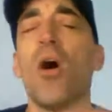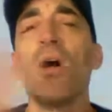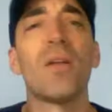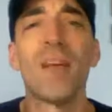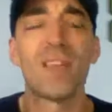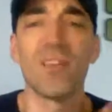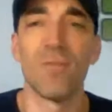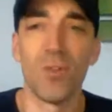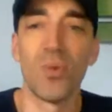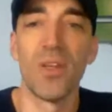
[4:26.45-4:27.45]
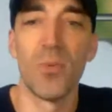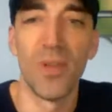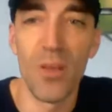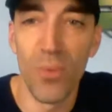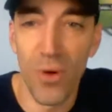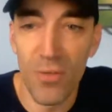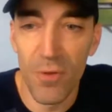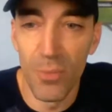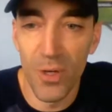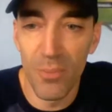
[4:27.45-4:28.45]
All of that stuff is really, really important
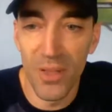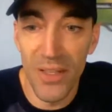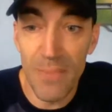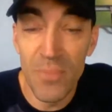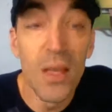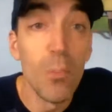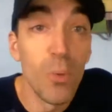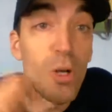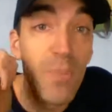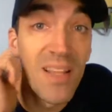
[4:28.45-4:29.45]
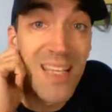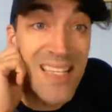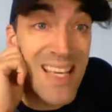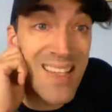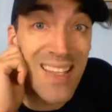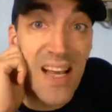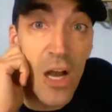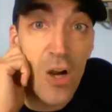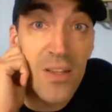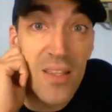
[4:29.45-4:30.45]
for bookability. Bookability takes a lot of
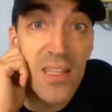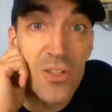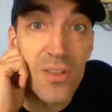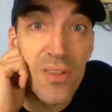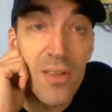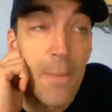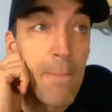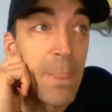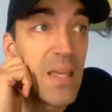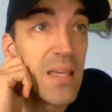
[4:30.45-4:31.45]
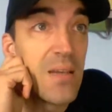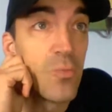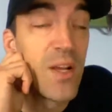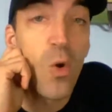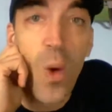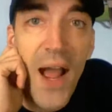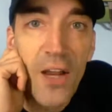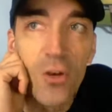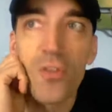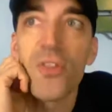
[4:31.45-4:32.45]
hard decisions. It
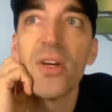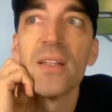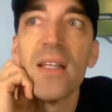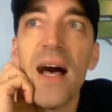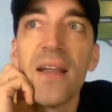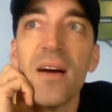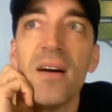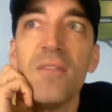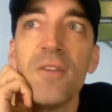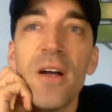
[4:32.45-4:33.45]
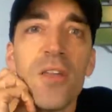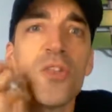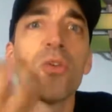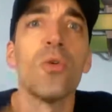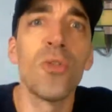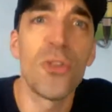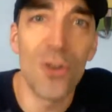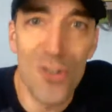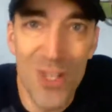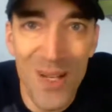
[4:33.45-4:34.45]
requires a lot of soul
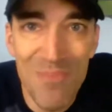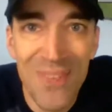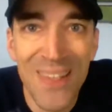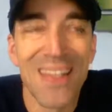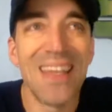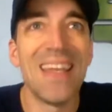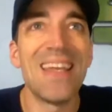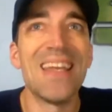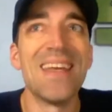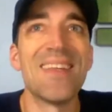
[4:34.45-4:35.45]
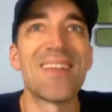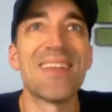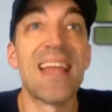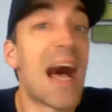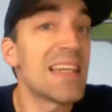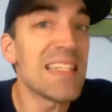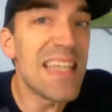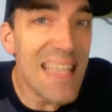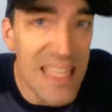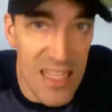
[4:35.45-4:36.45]
searching. It is not
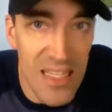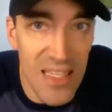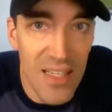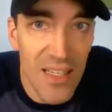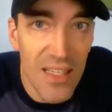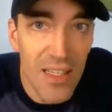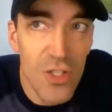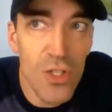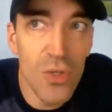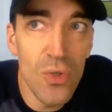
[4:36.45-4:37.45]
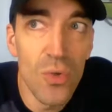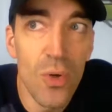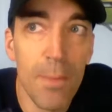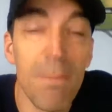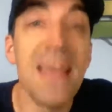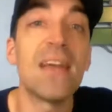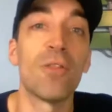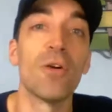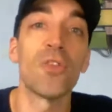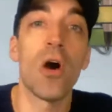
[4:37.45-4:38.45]
easy to make
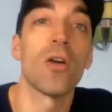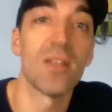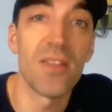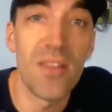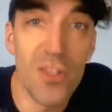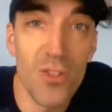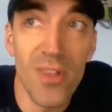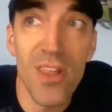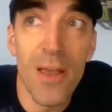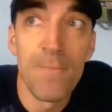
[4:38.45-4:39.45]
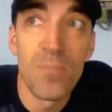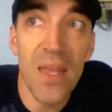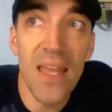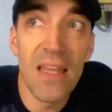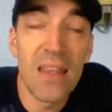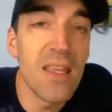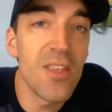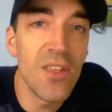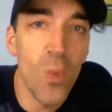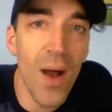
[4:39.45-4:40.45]
those hard decisions. And
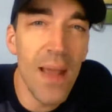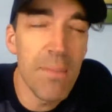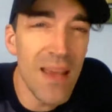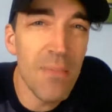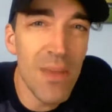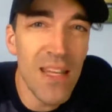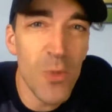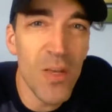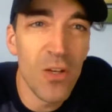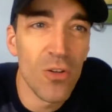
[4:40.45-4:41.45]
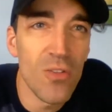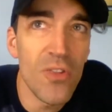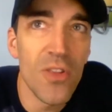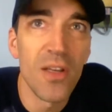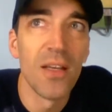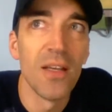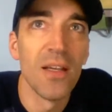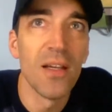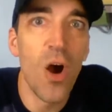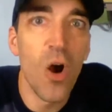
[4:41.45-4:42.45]
this is why many, many speakers
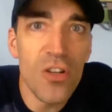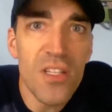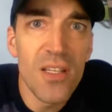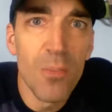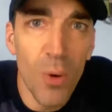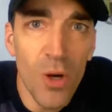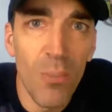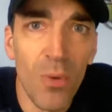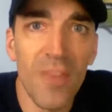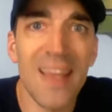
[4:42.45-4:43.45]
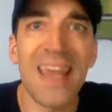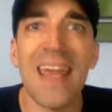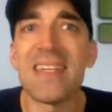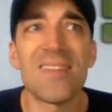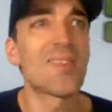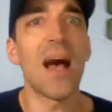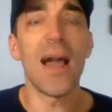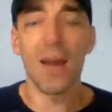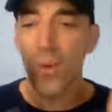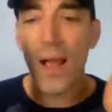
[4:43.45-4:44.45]
aren't bookable. They can't
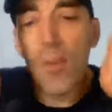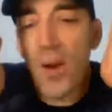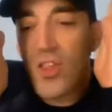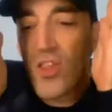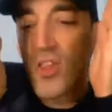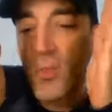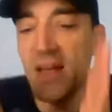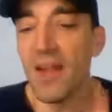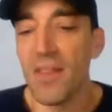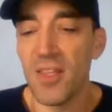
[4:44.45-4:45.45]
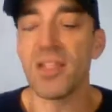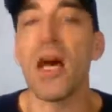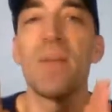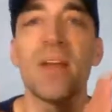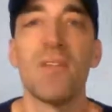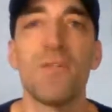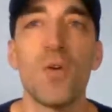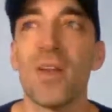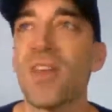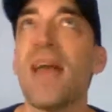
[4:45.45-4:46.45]
decide, oh, I want to just speak on this topic and
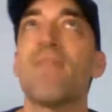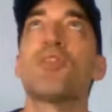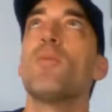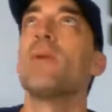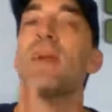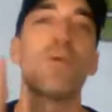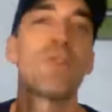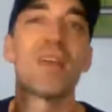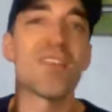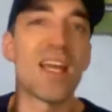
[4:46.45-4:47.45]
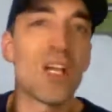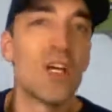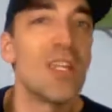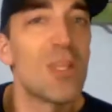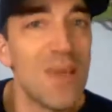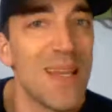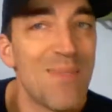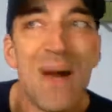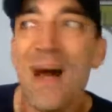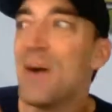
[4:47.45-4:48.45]
focus. I have so many other things that I could speak
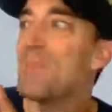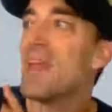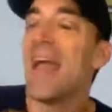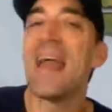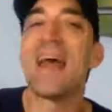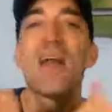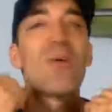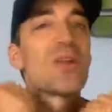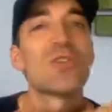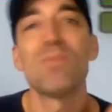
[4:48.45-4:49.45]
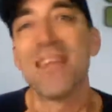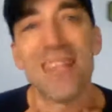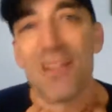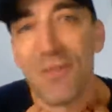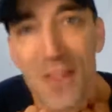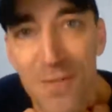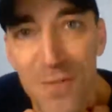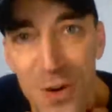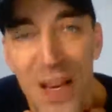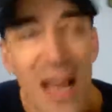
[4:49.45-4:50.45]
about, and I don't want to shoot myself in the
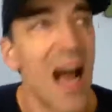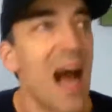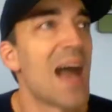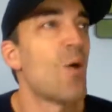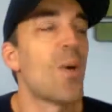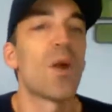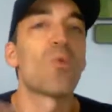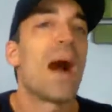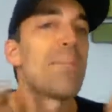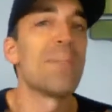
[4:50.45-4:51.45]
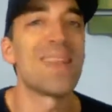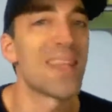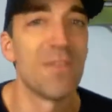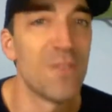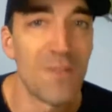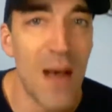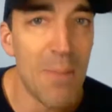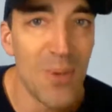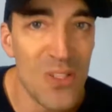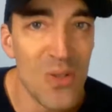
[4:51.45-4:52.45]
foot. I don't want to rob myself of
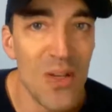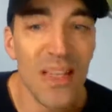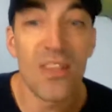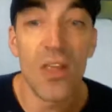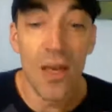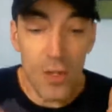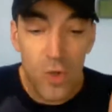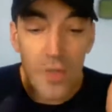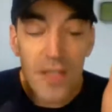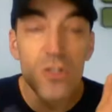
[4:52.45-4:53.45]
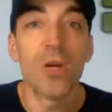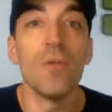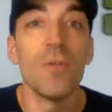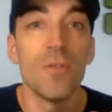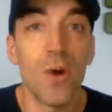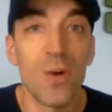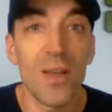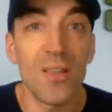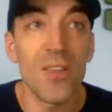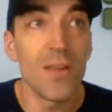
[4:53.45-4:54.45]
opportunities. So they don't
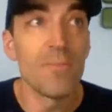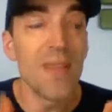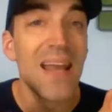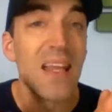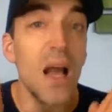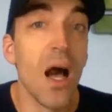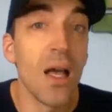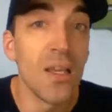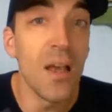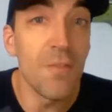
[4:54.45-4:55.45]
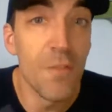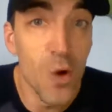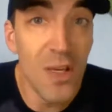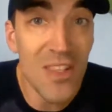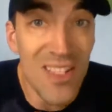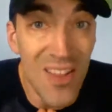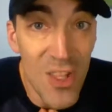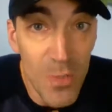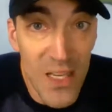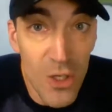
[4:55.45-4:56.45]
focus. And an unfocused
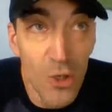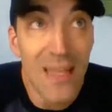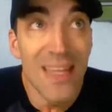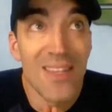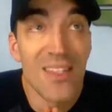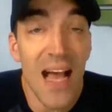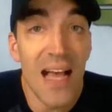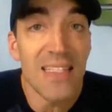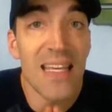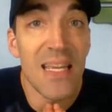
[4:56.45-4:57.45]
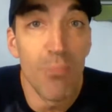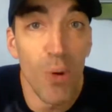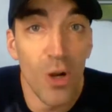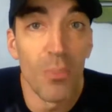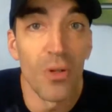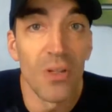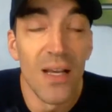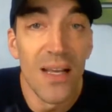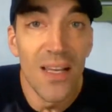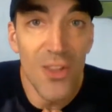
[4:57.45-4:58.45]
speaker is not a bookable
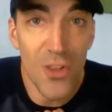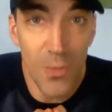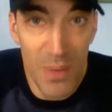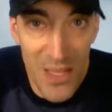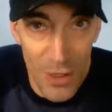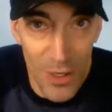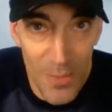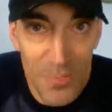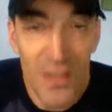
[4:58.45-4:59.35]
speaker.